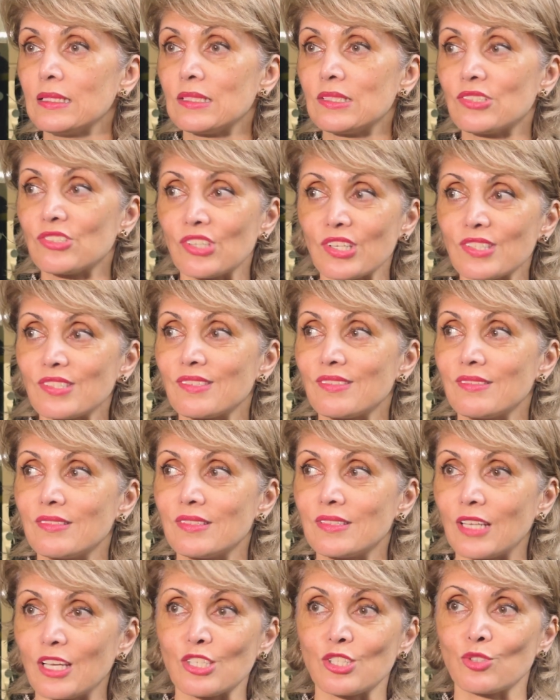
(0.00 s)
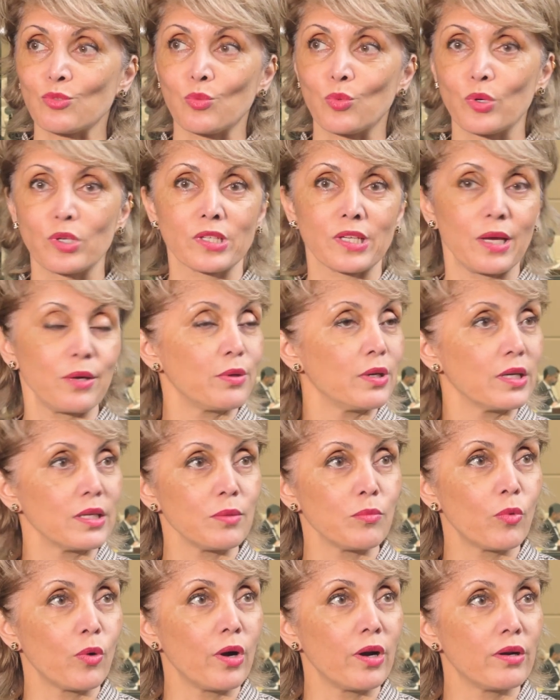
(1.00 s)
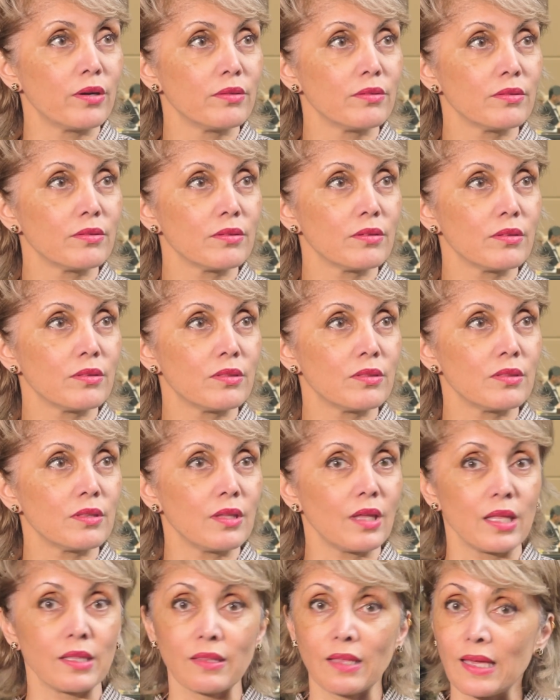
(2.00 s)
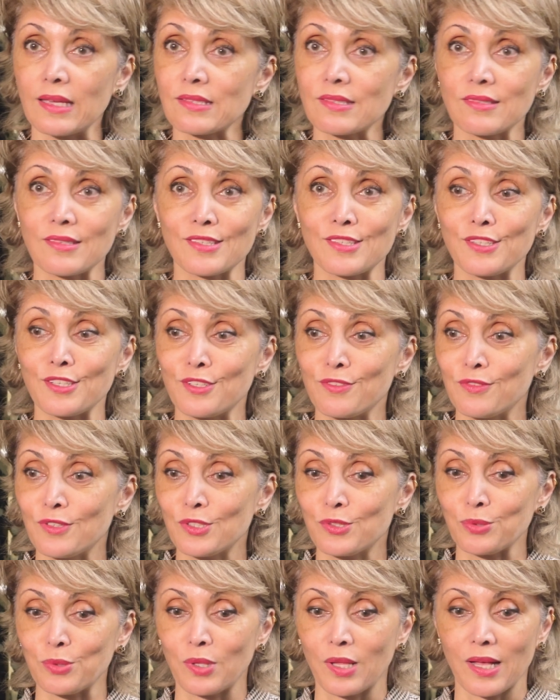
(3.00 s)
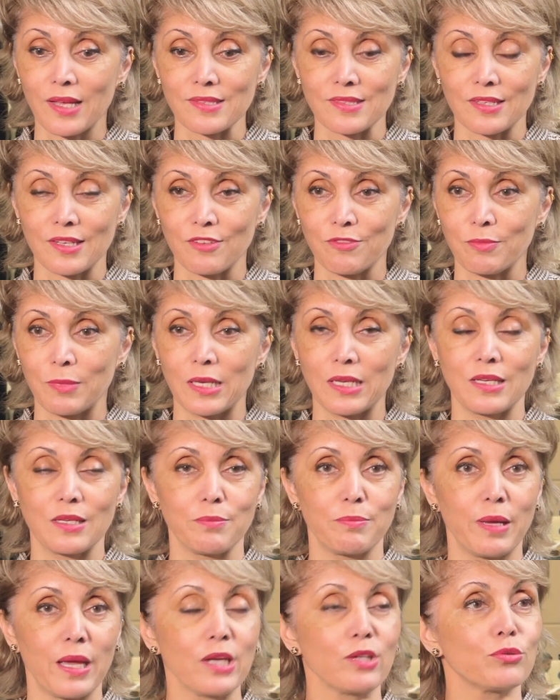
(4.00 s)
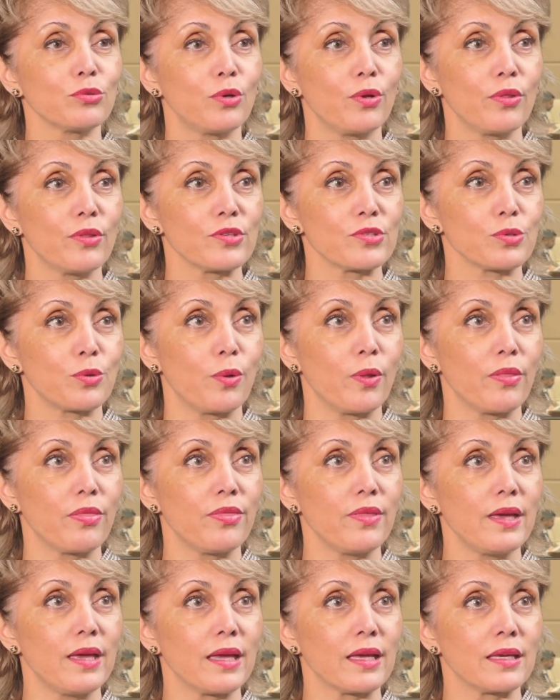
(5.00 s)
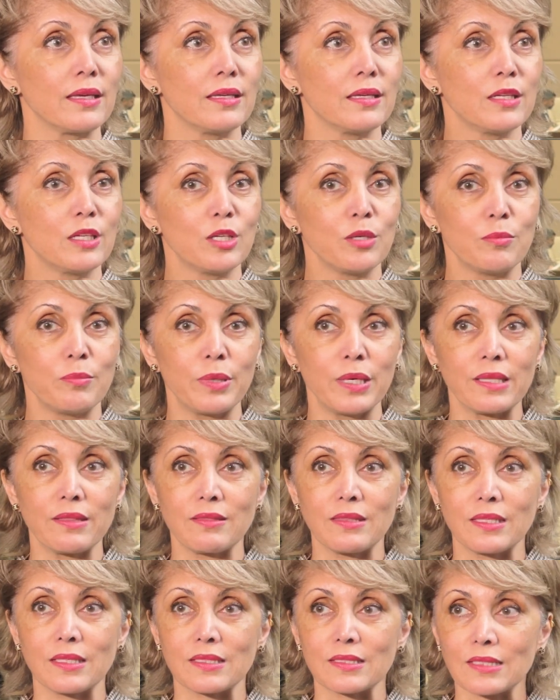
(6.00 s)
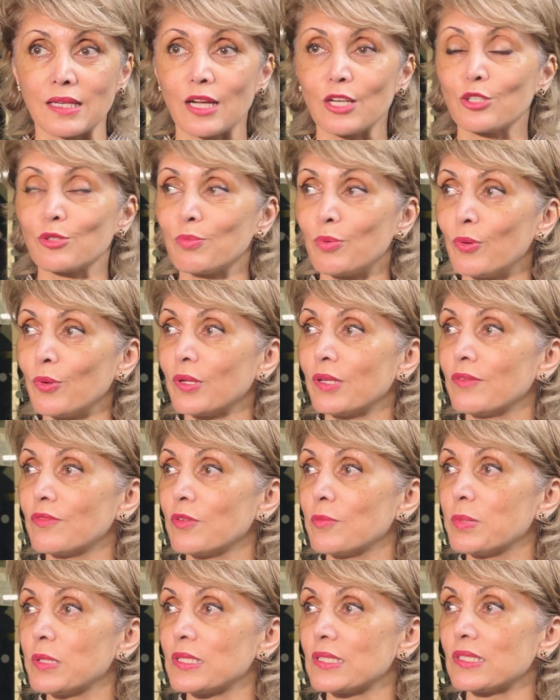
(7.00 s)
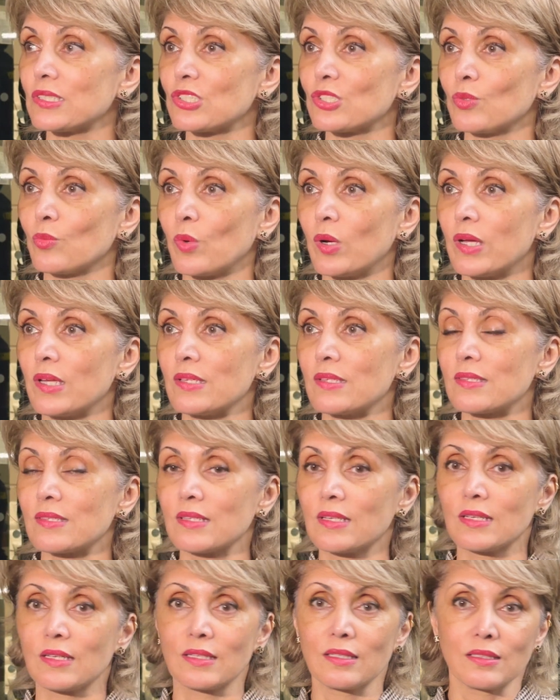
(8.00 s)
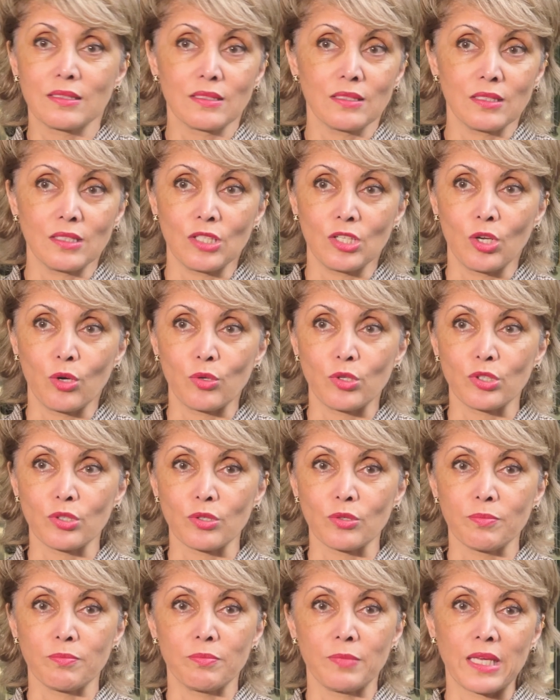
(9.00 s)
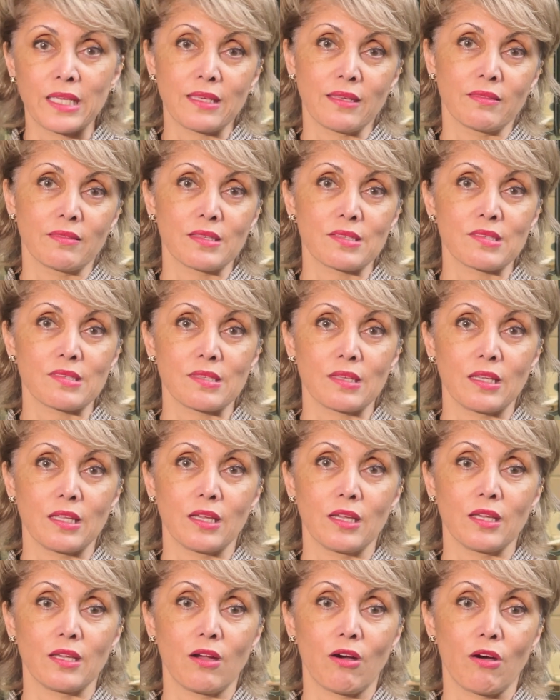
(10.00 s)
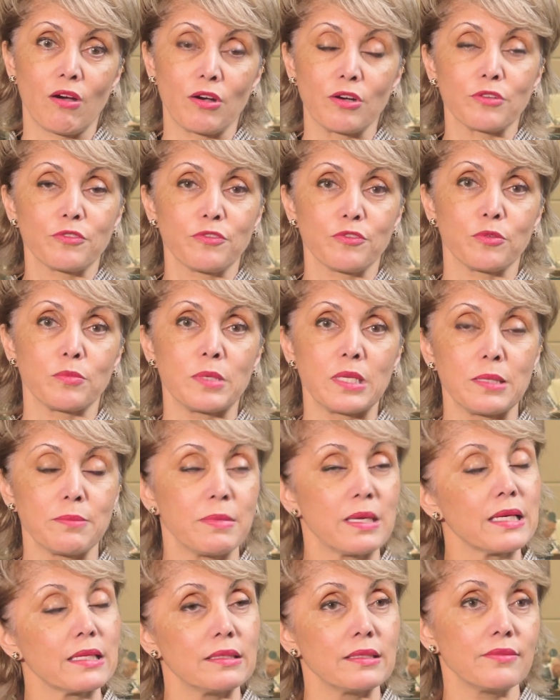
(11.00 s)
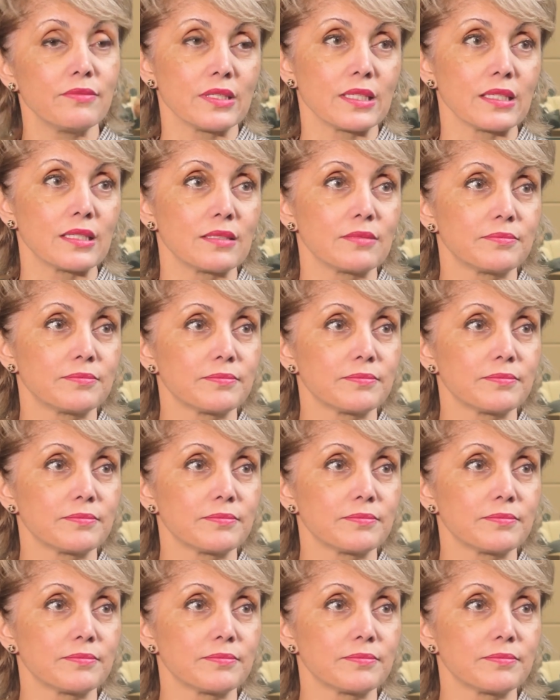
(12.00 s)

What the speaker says: just doesn't work out anymore. Unless this individual has enough money to bankroll this whole thing. But the entire point of the petition was, you're making this city hard for me to make a living in.